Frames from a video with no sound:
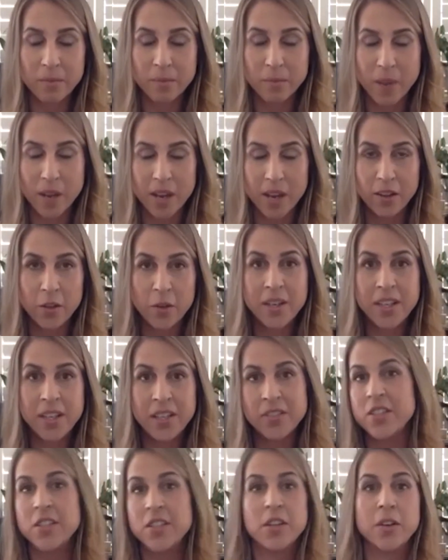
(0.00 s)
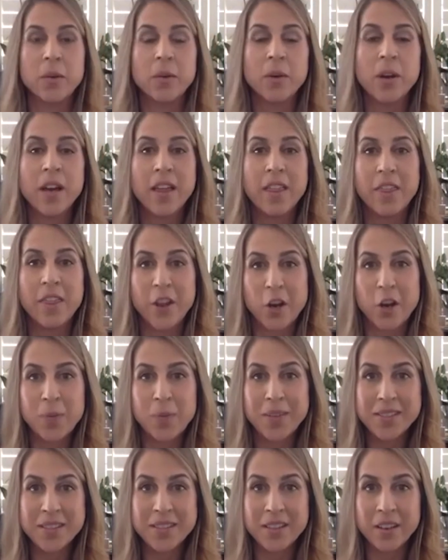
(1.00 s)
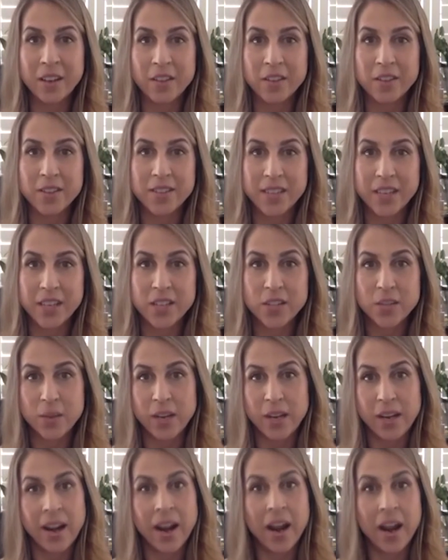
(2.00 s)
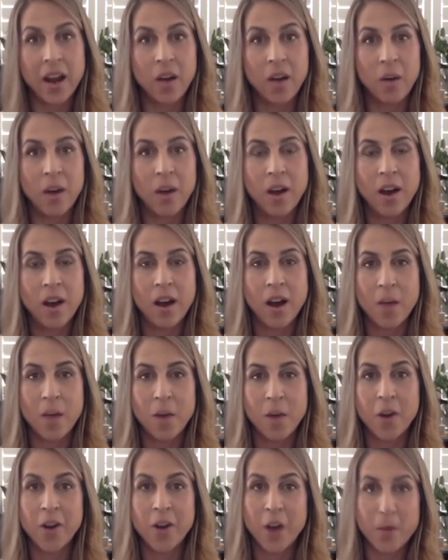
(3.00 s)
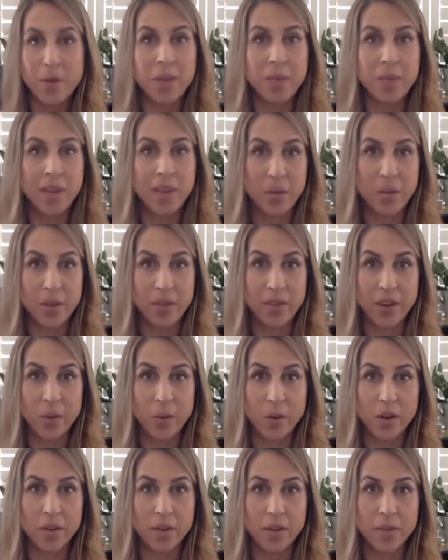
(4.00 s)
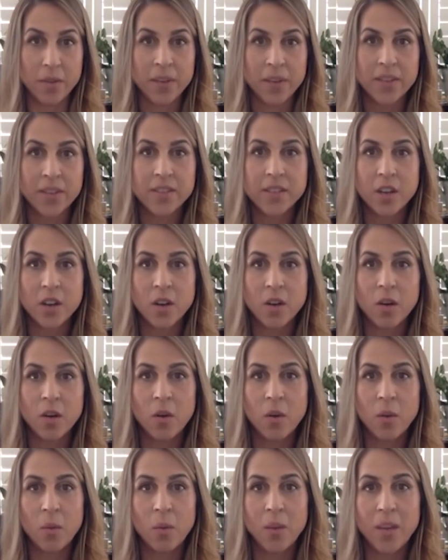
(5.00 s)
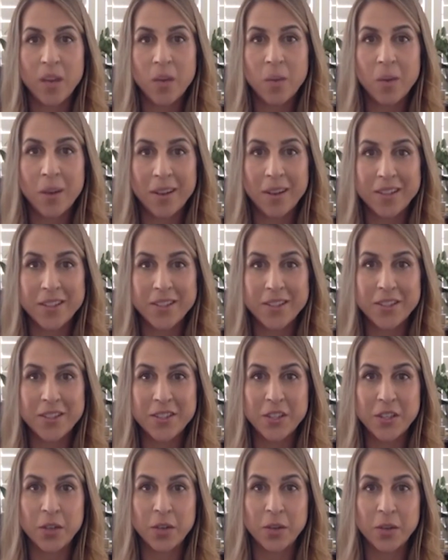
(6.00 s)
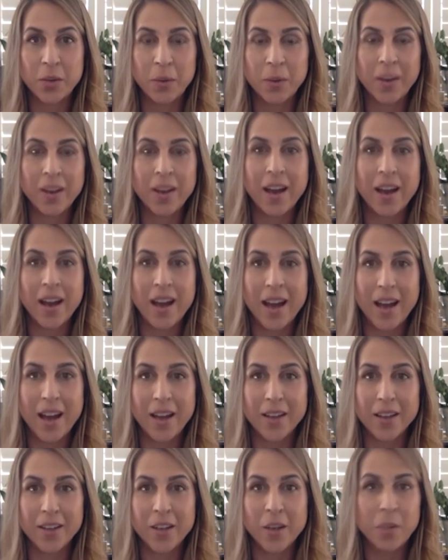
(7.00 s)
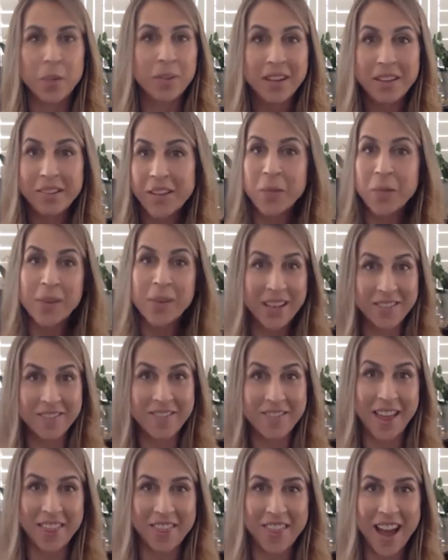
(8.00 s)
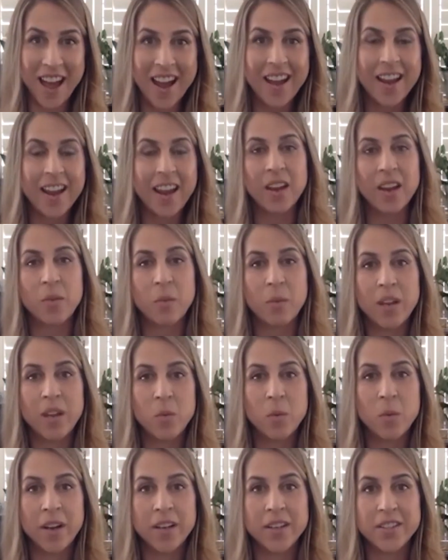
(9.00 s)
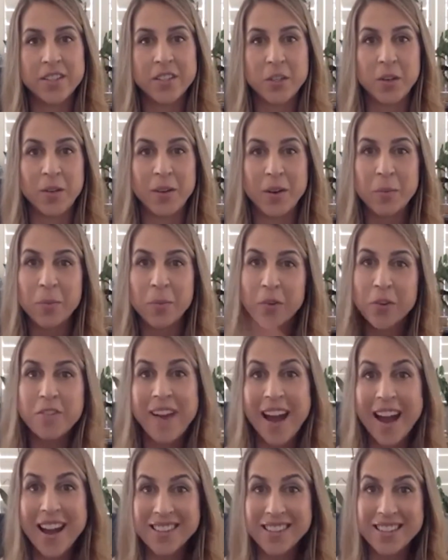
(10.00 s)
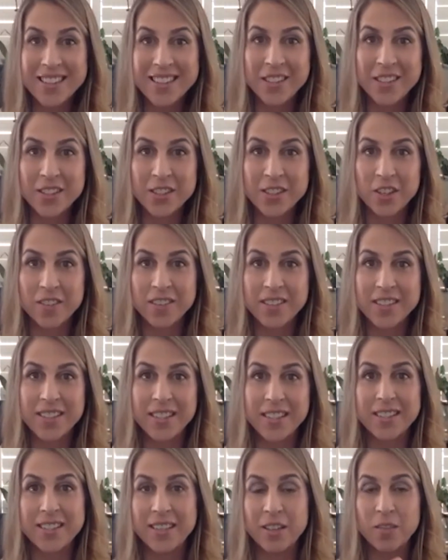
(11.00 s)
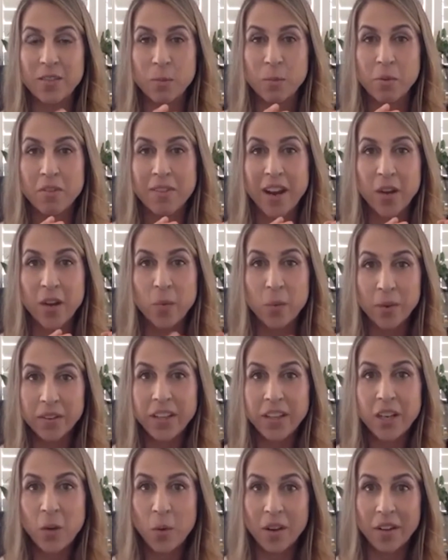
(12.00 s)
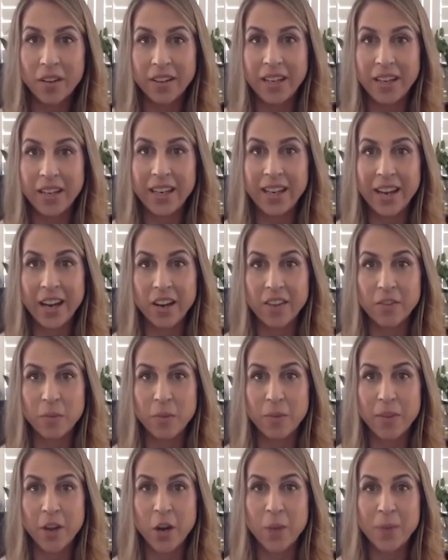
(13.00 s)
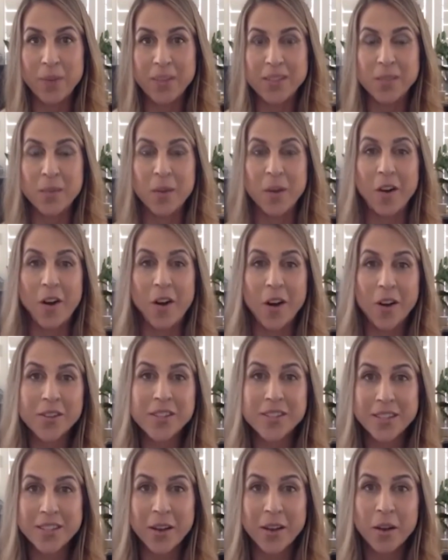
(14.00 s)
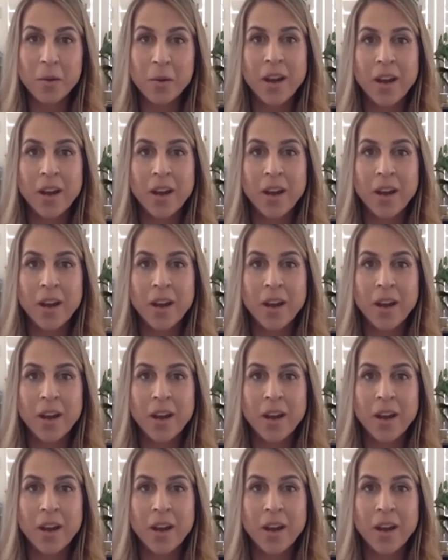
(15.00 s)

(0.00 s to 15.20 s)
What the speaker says: alluding to, therapists on other sites right now are not being paid what they're worth. So we want to completely reinvent that, and we want to improve access to services and provide really quality care from therapists, while also